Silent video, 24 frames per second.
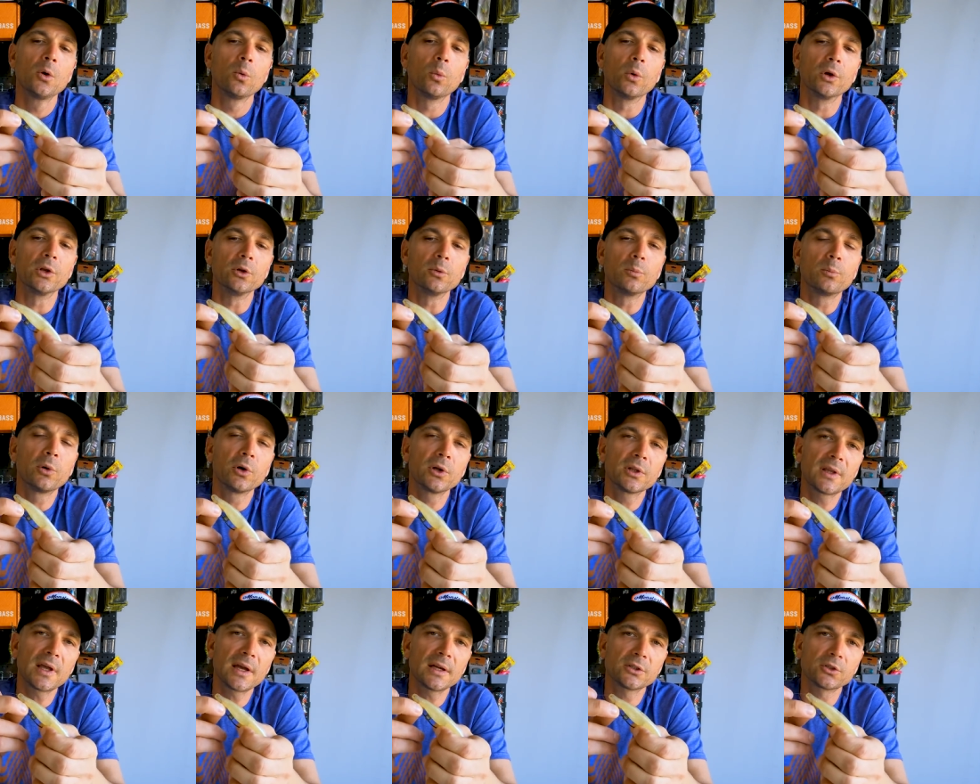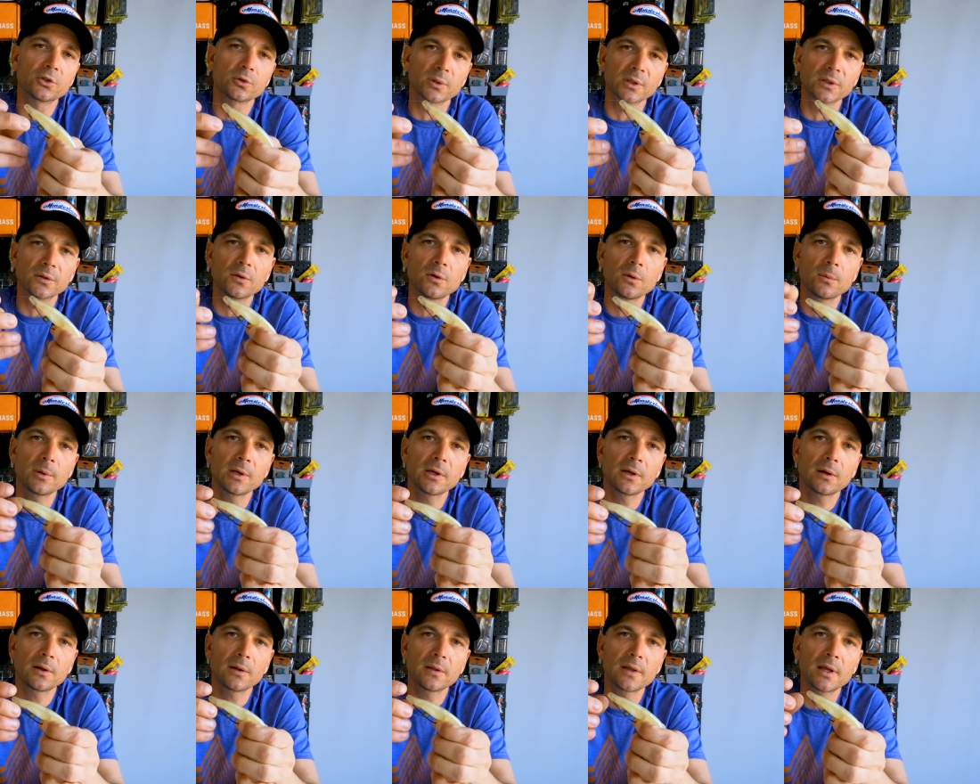When you put that shrink
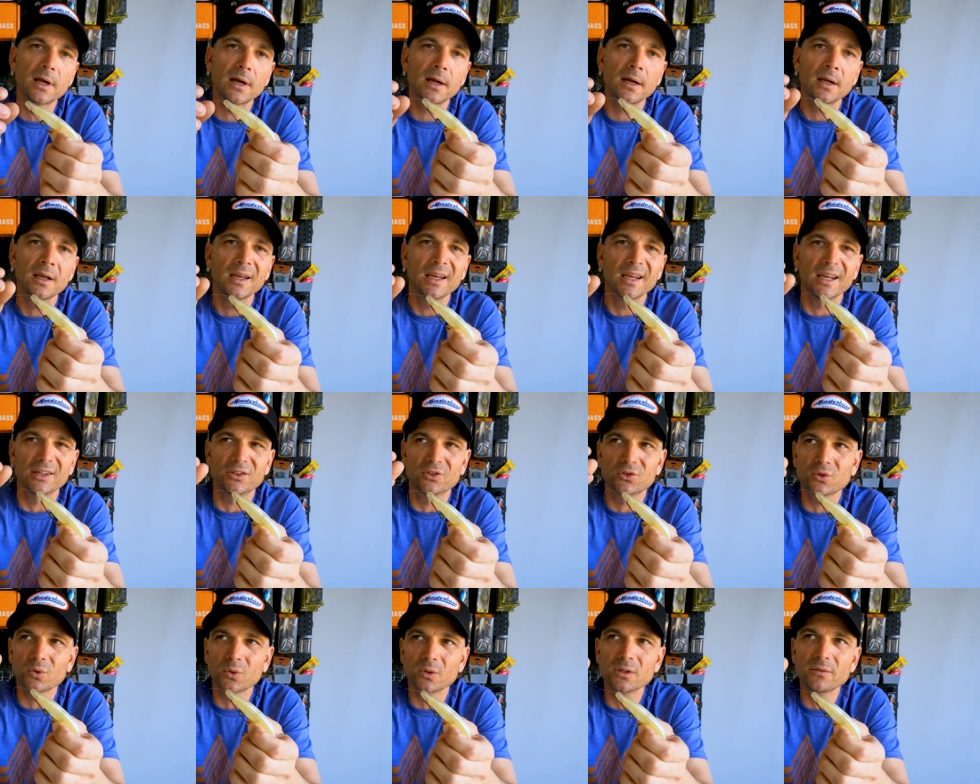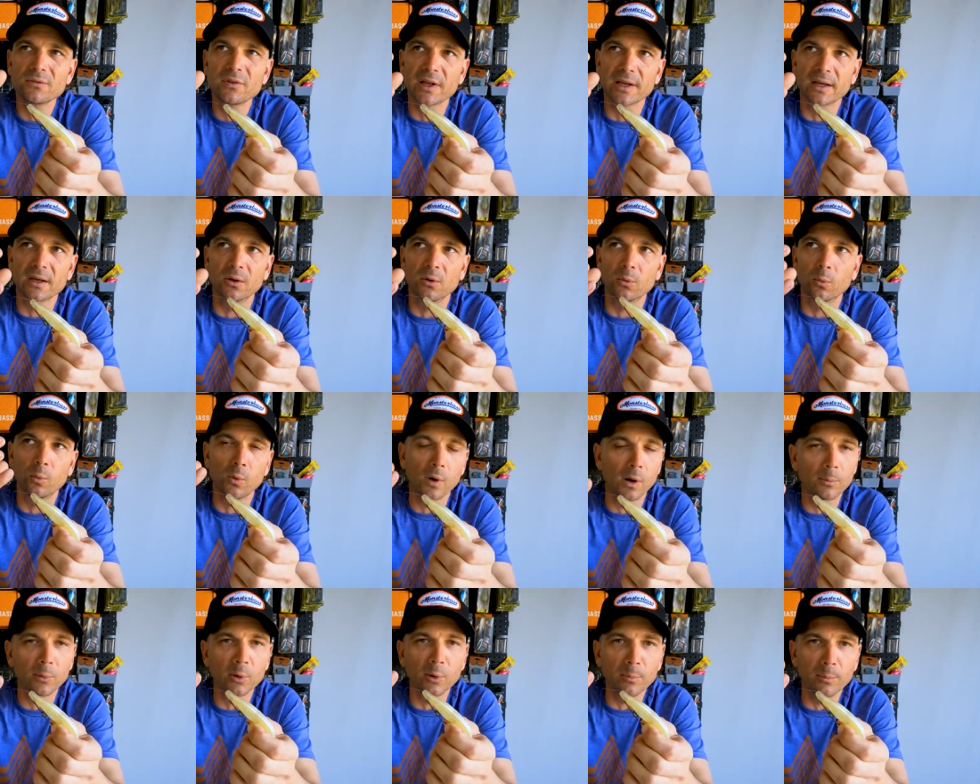tubing on there, it's sort of like a
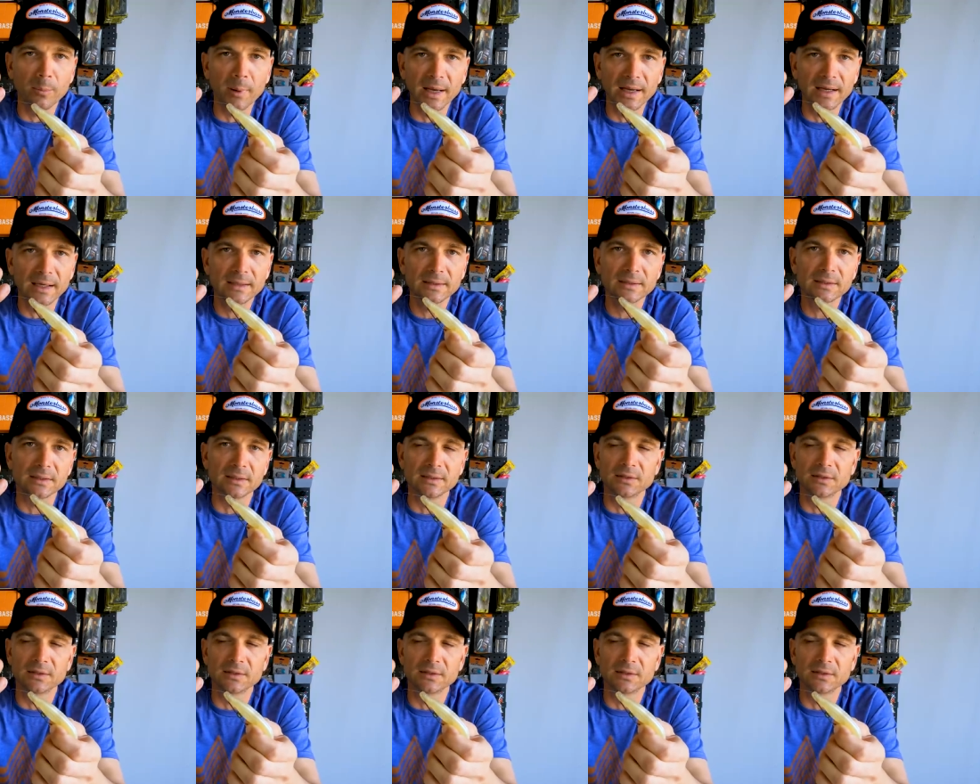rubber base.